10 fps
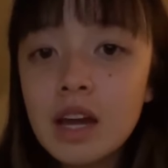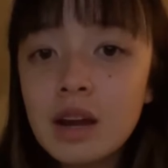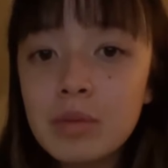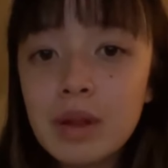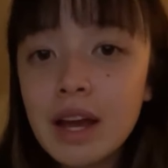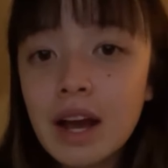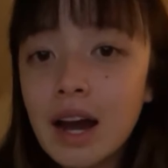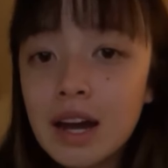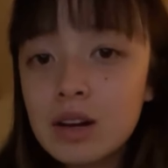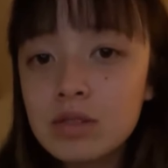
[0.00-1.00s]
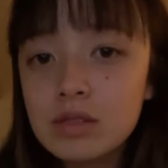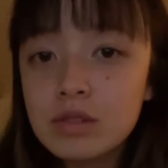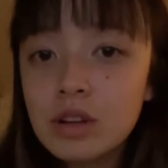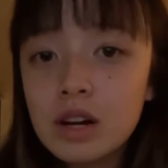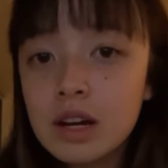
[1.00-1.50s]
And so I feel this
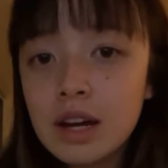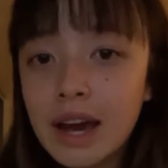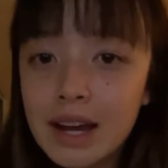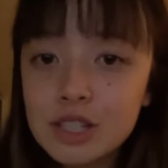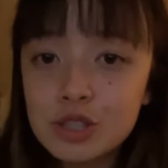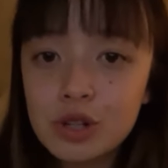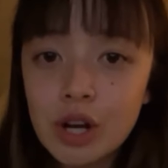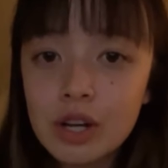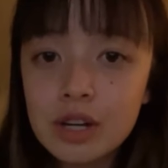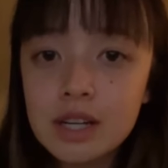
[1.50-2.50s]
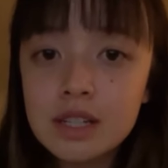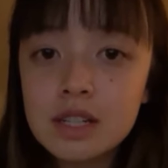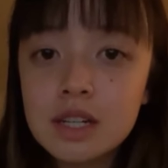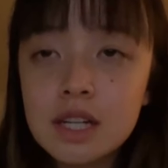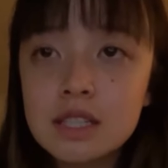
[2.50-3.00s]
pressure to look extra
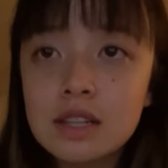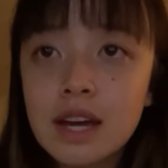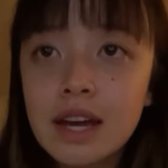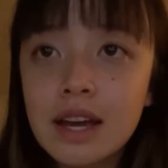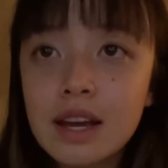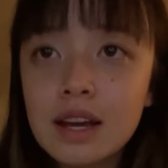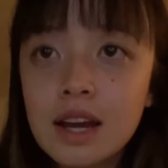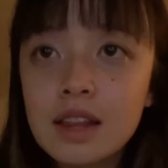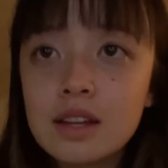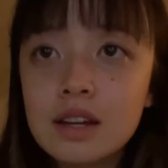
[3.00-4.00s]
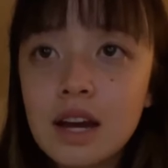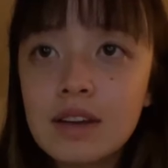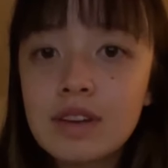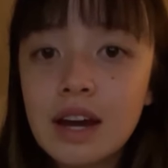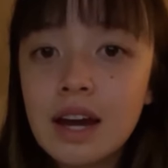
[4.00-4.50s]
good. And I'm like, I
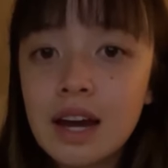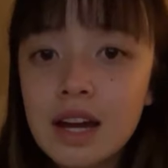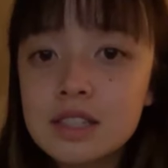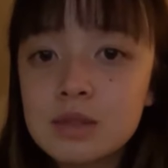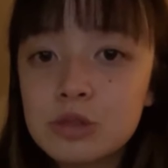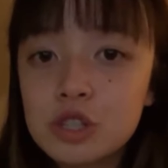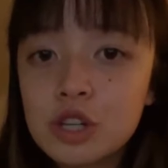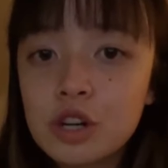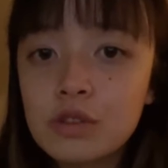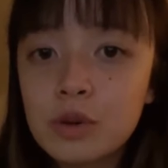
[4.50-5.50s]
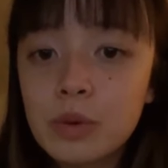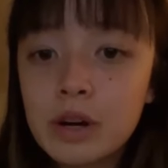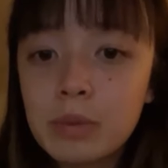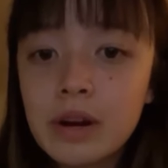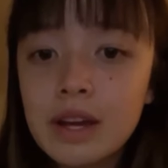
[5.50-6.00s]
don't look extra
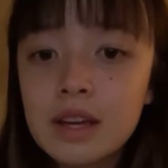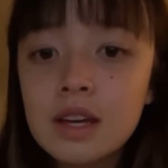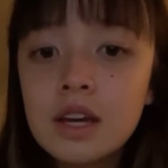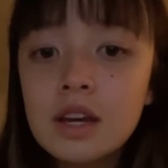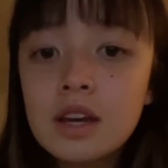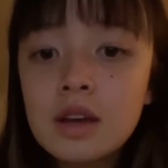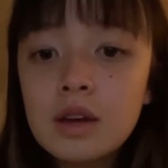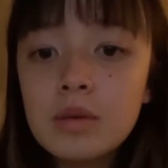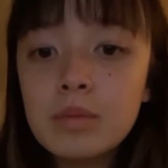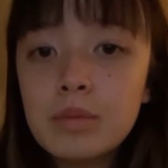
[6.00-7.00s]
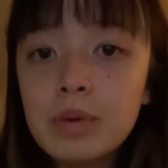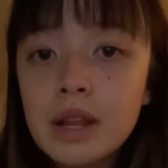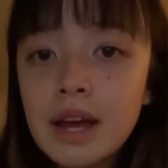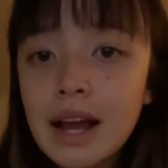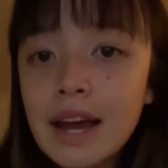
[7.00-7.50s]
good because, like,
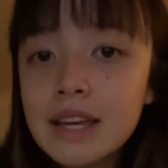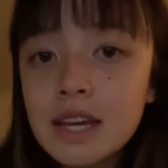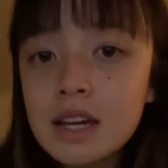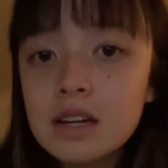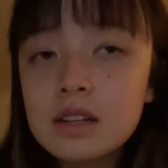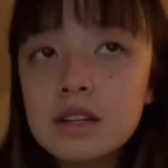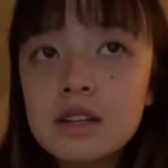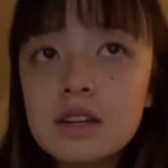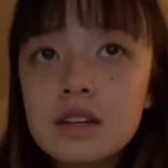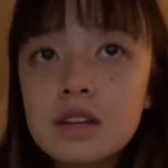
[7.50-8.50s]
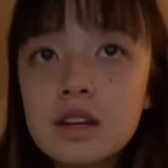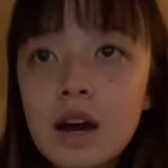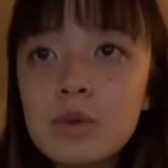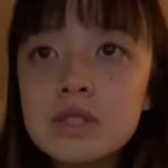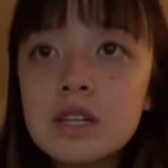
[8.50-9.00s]
I, I've, I had some sugar
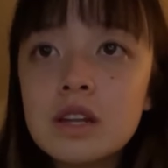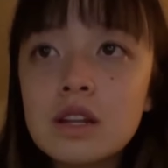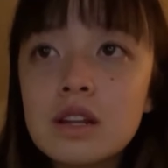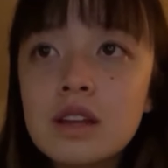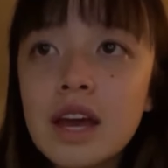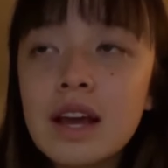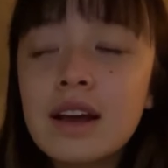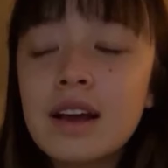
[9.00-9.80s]
over winter break.